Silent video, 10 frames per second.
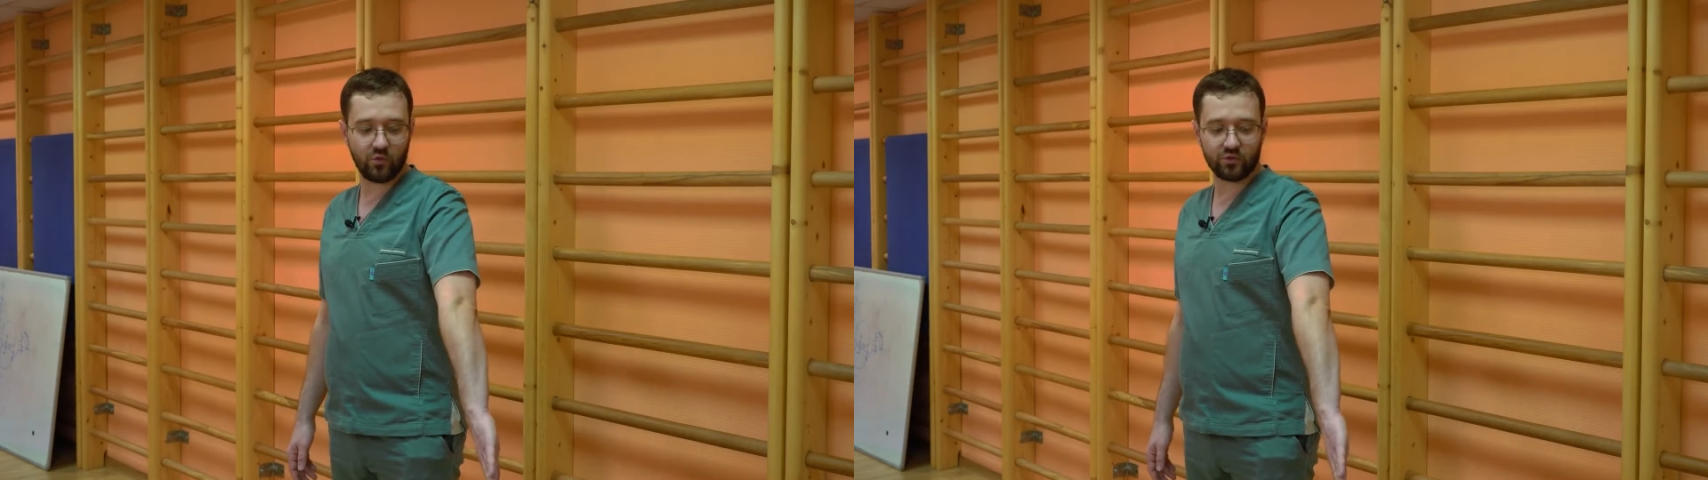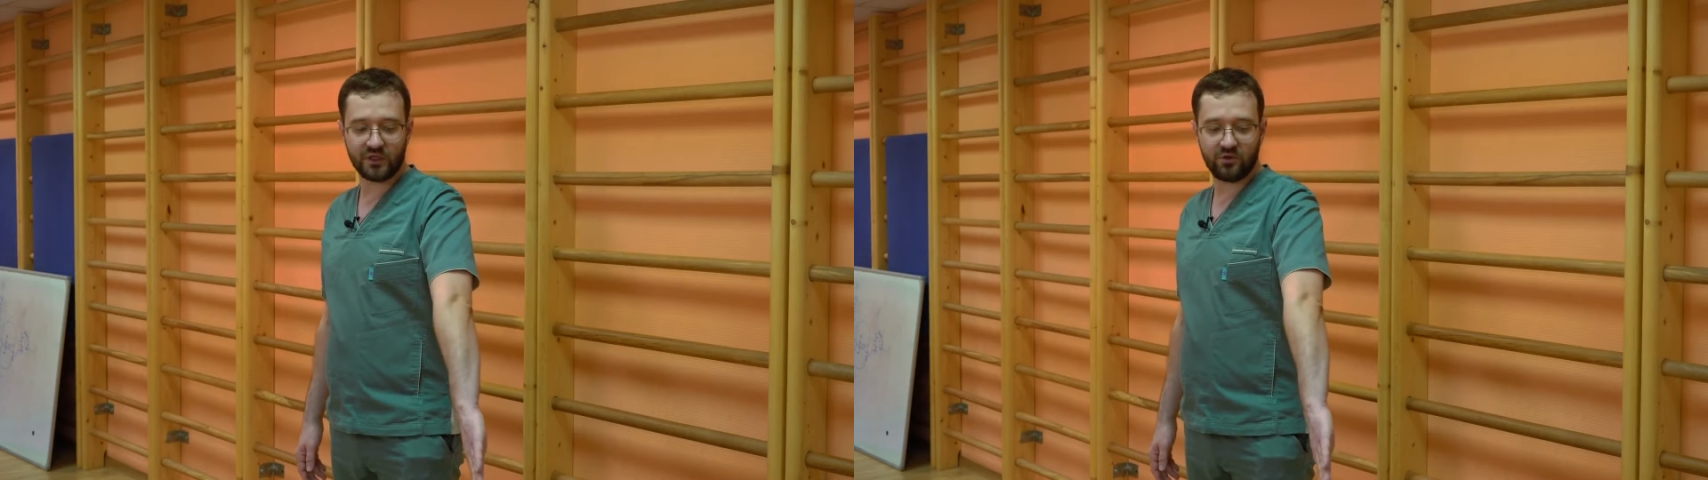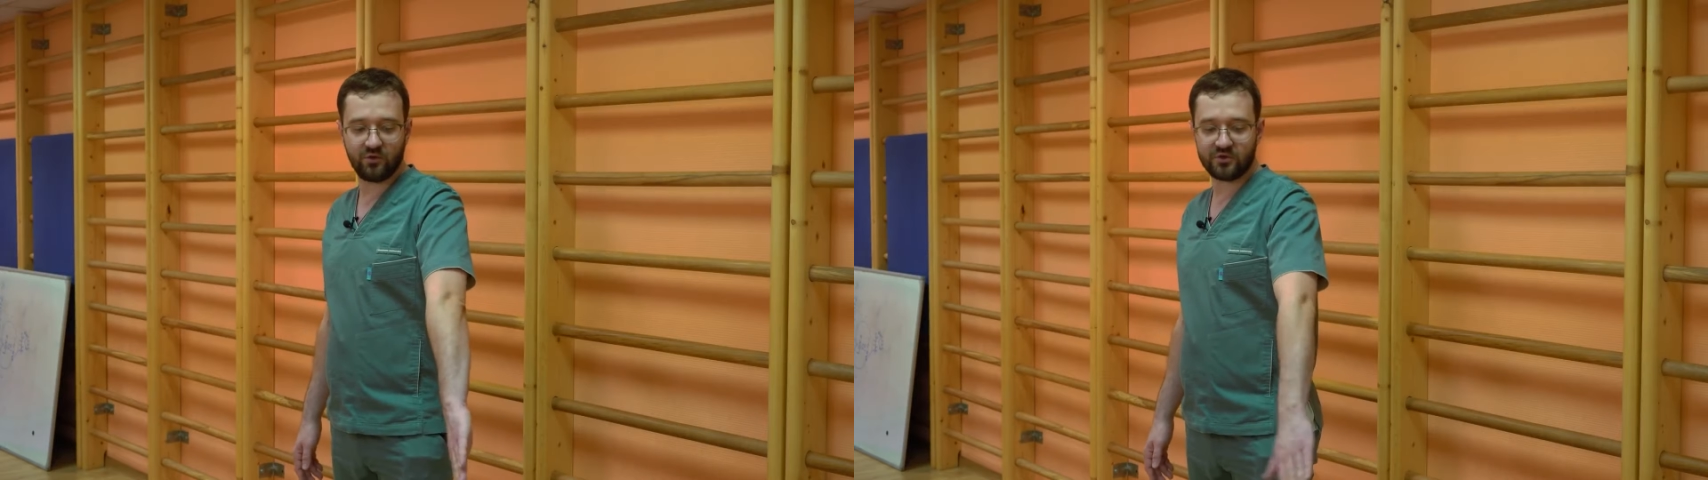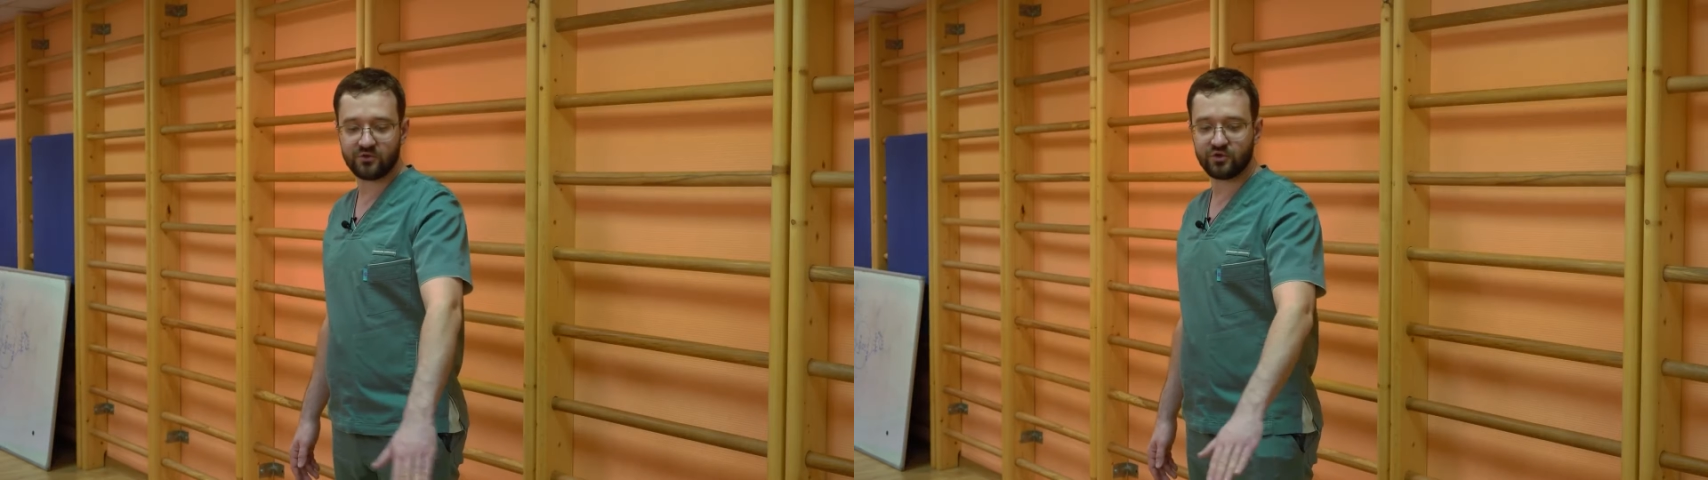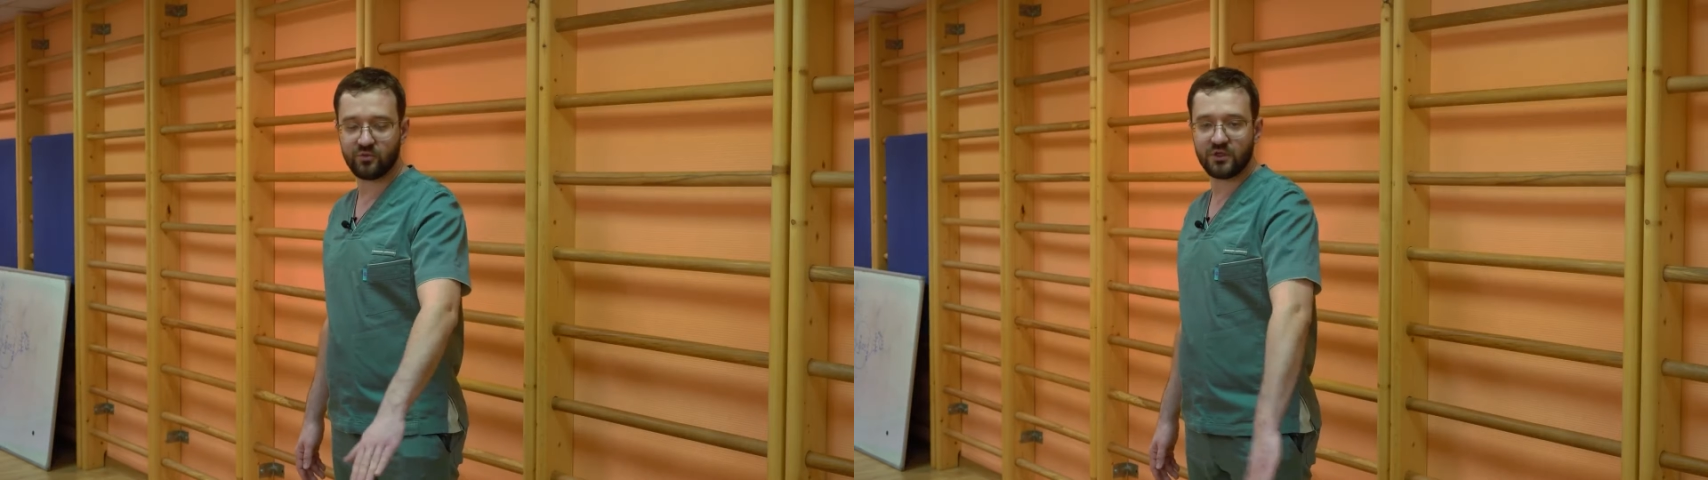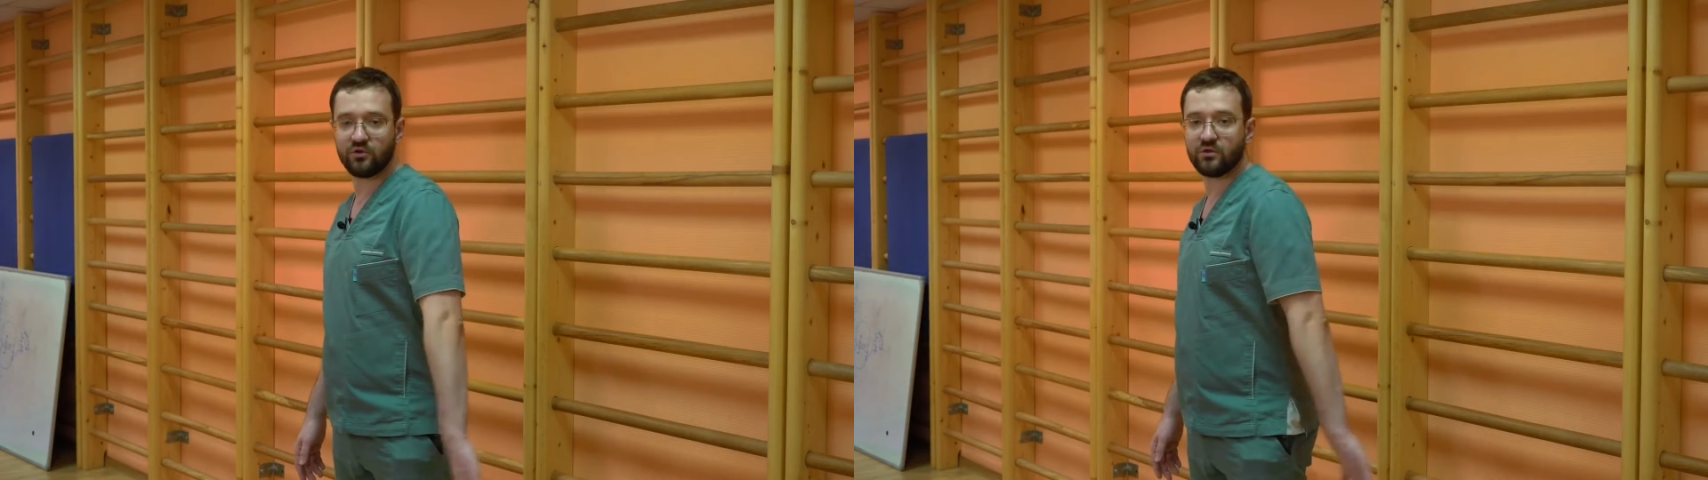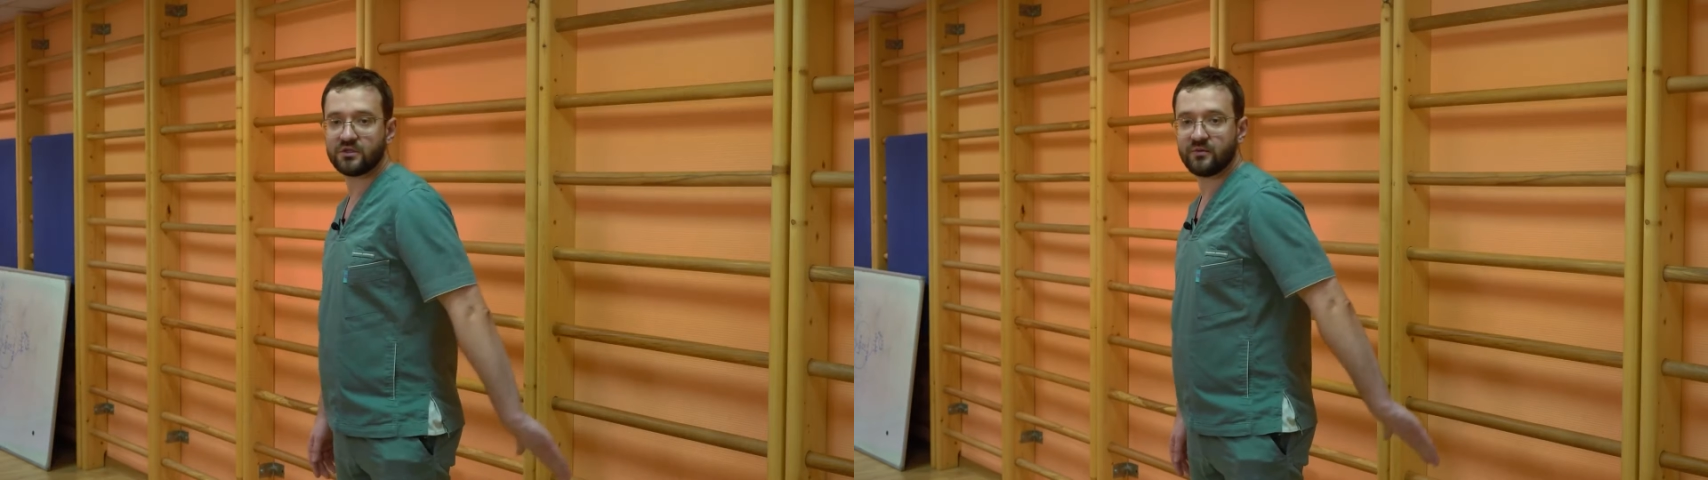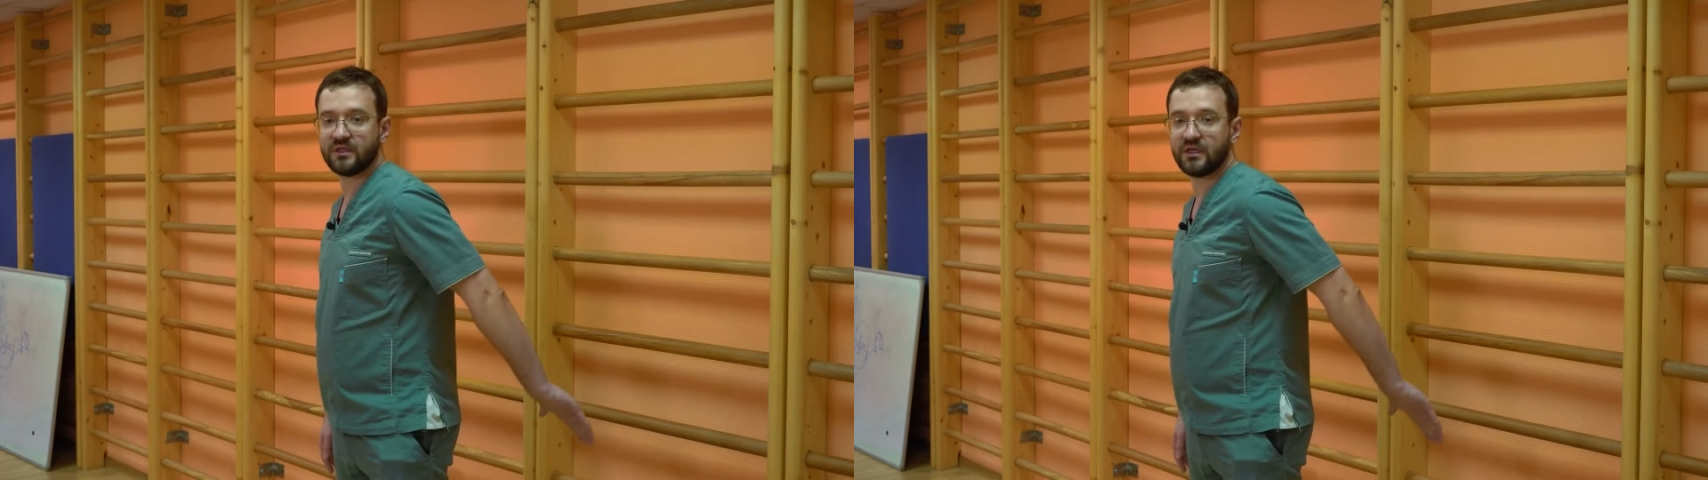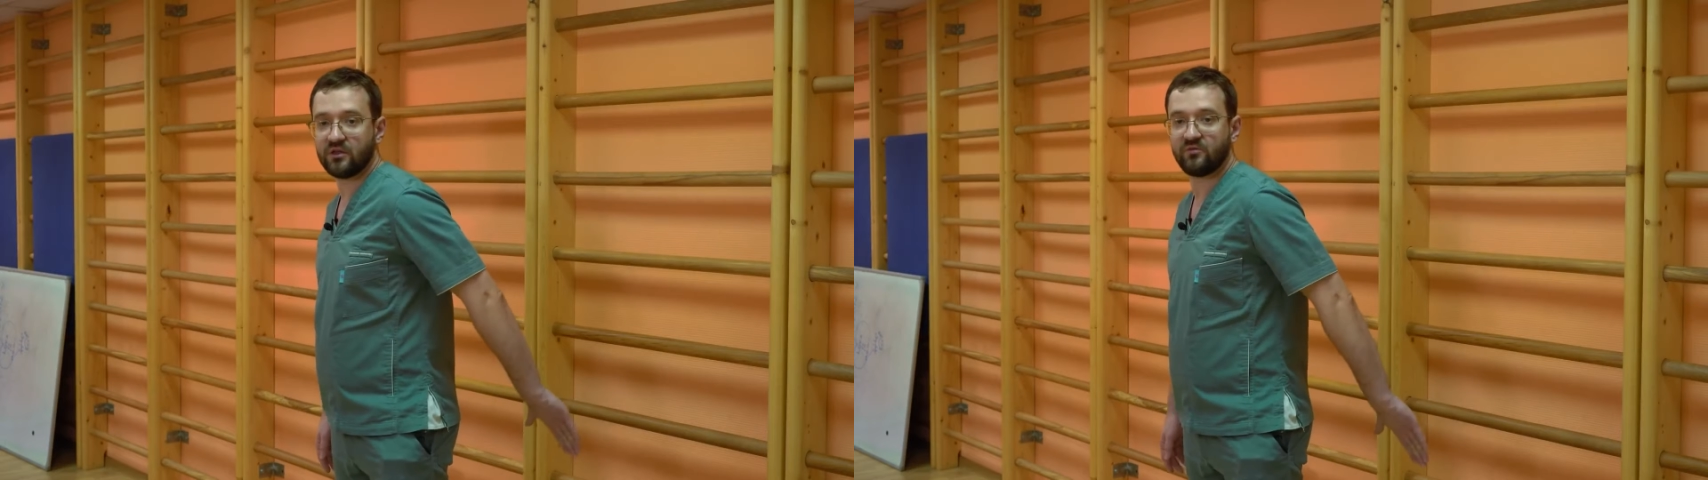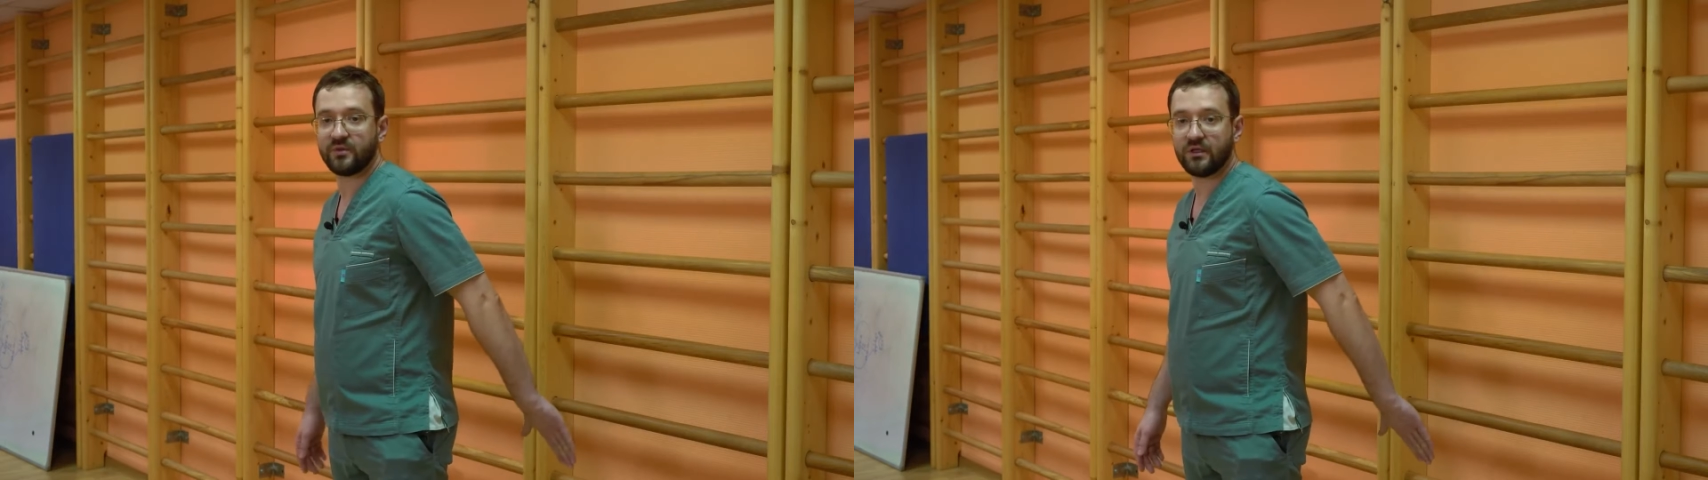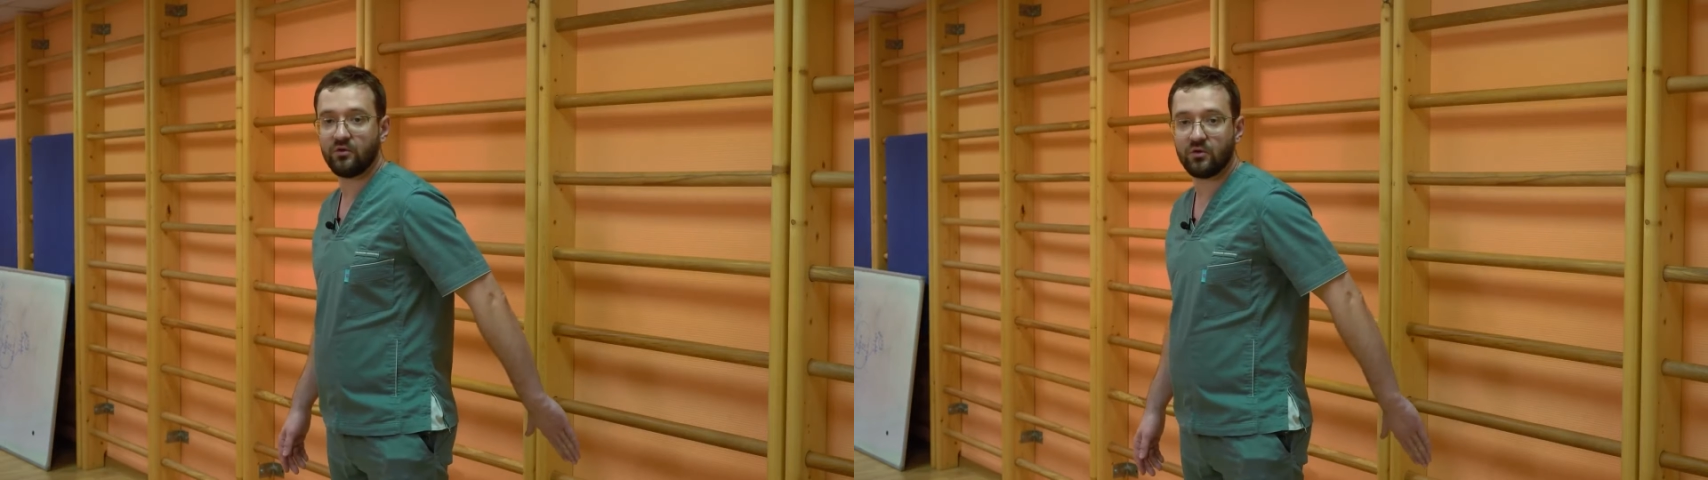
Turn your hand so that the palm looks